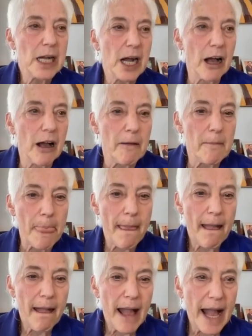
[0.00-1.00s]

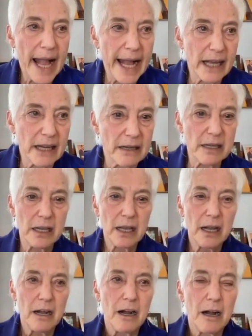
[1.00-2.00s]
and
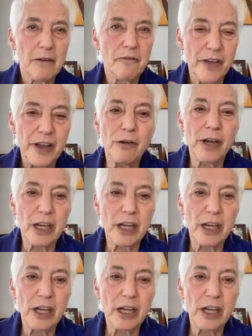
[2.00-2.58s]
very